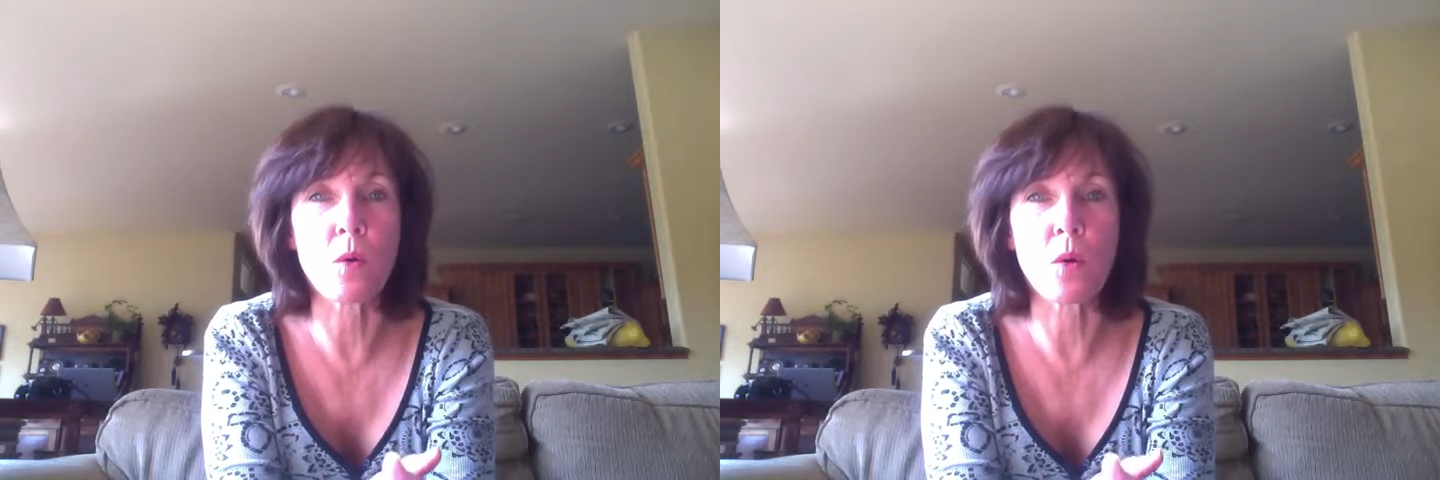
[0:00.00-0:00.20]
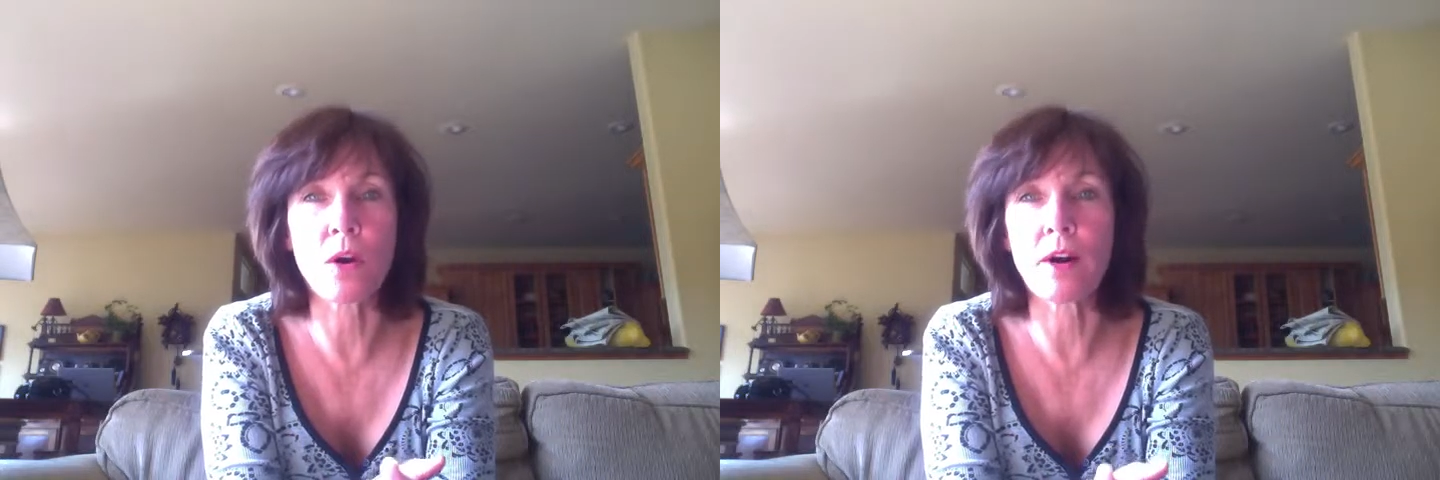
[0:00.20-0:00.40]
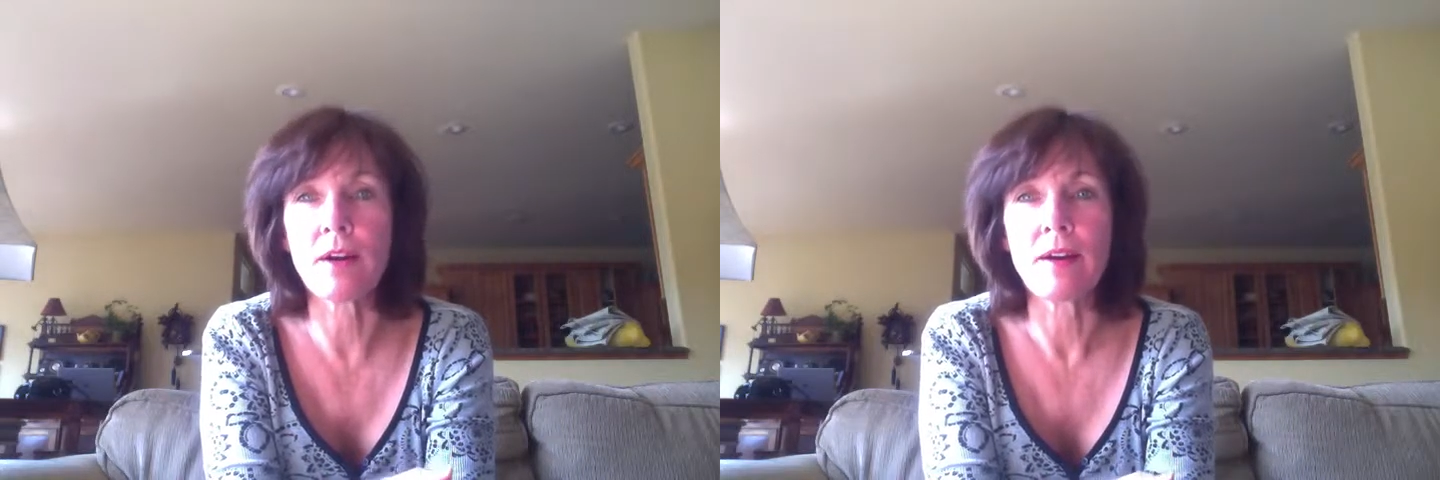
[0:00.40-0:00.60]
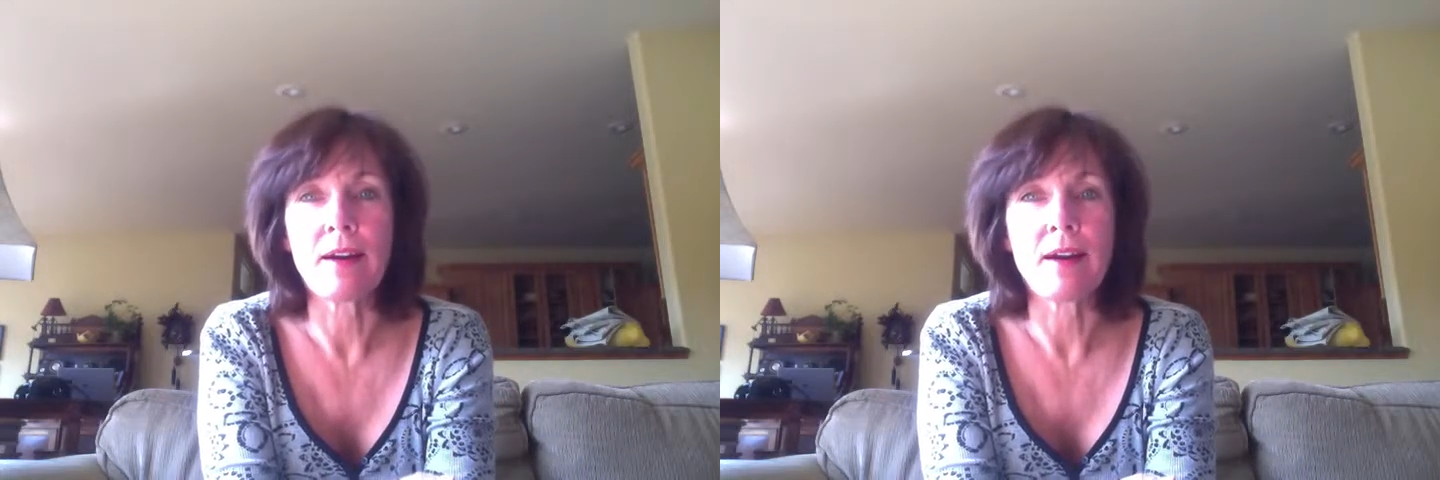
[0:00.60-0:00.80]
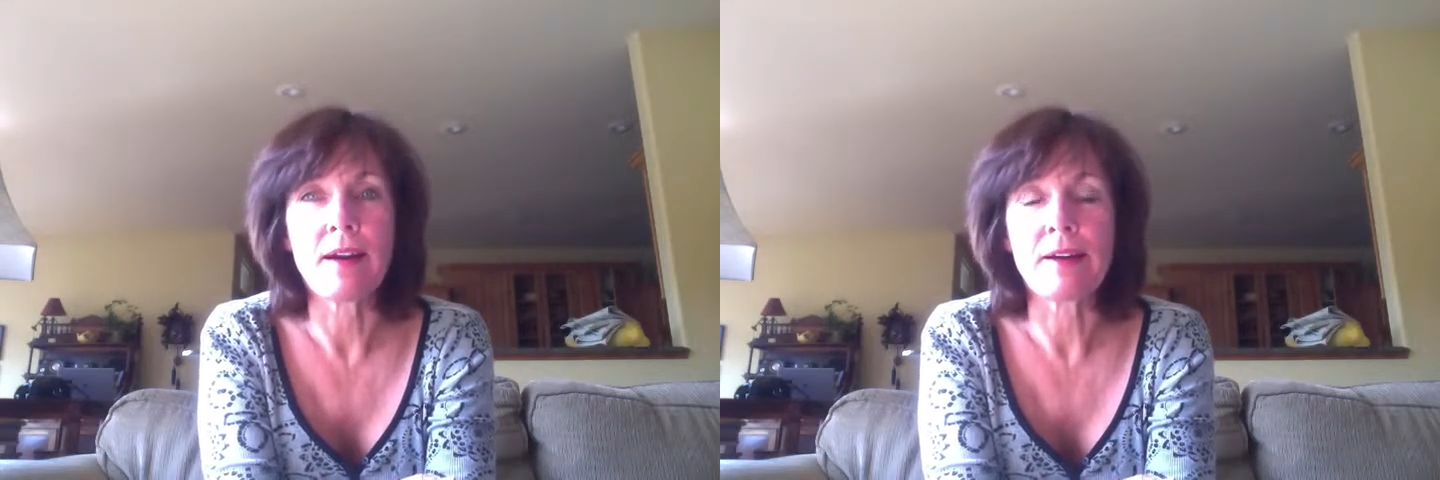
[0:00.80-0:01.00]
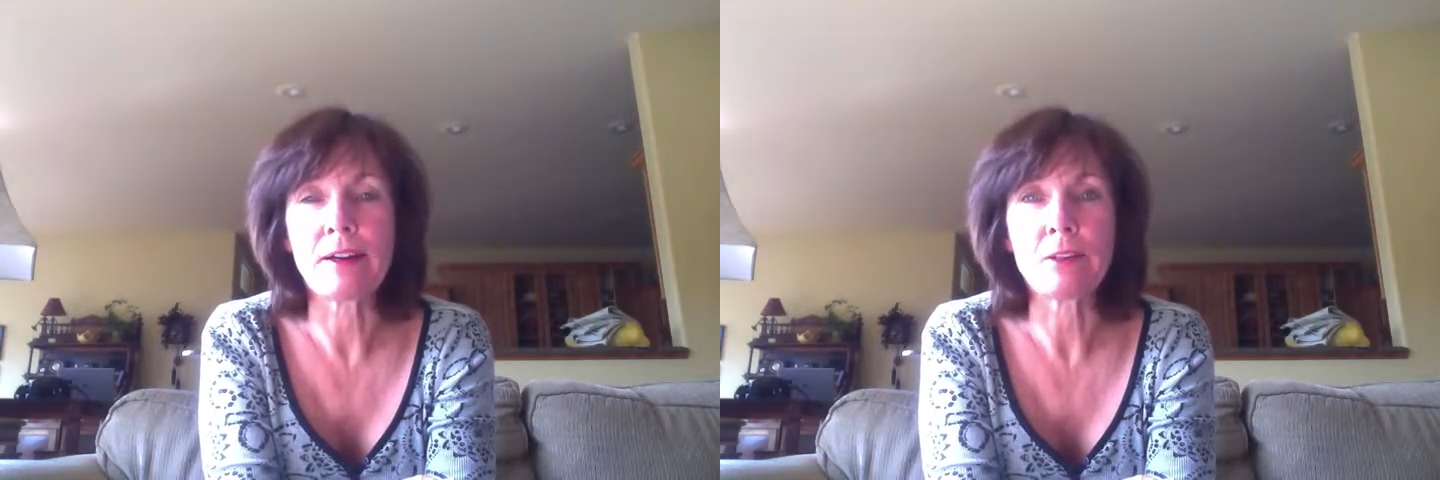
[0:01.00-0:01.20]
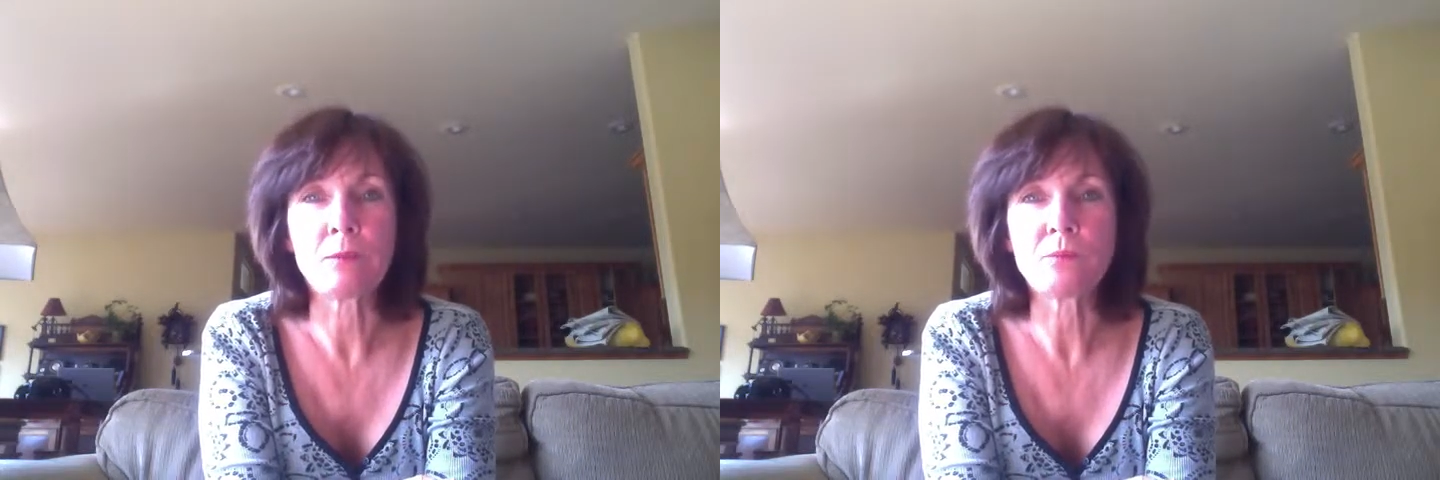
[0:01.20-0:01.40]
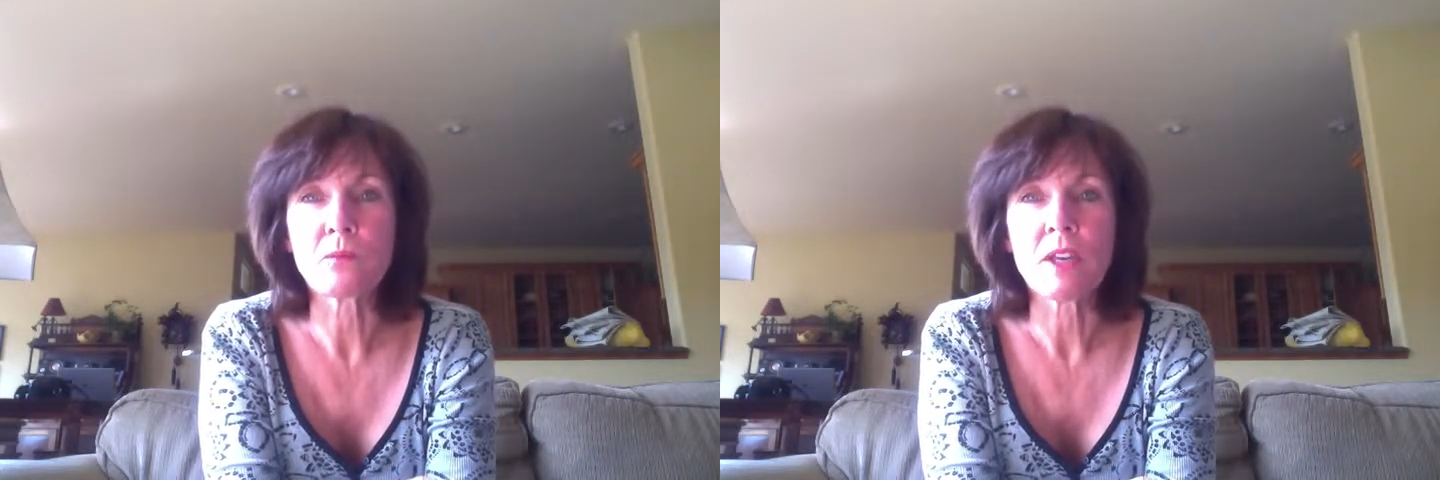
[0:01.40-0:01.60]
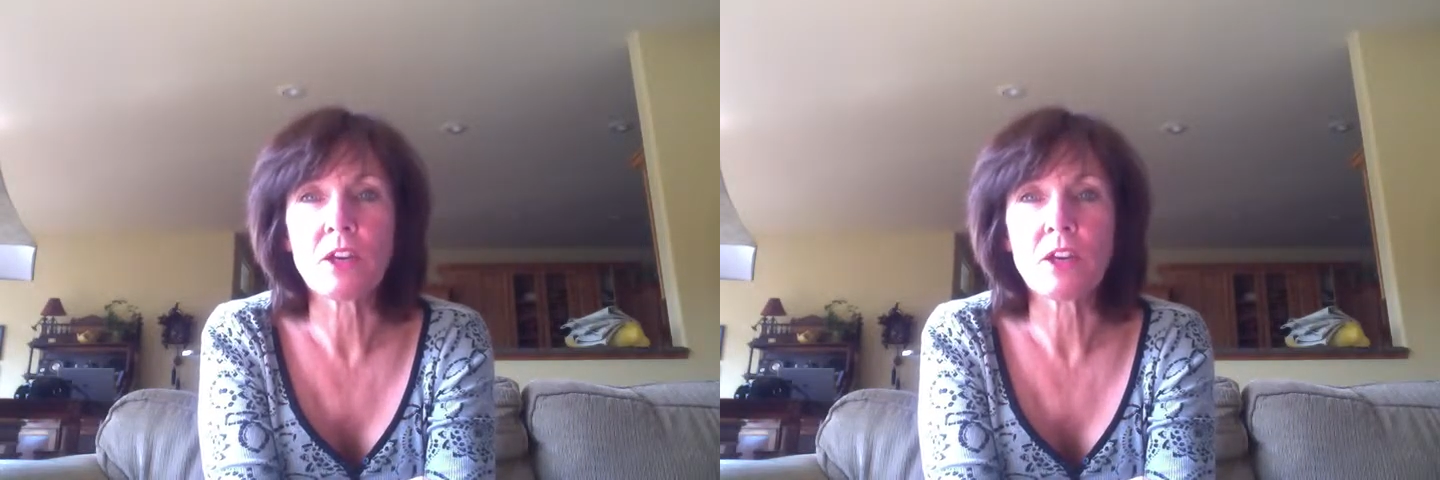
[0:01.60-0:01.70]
or um,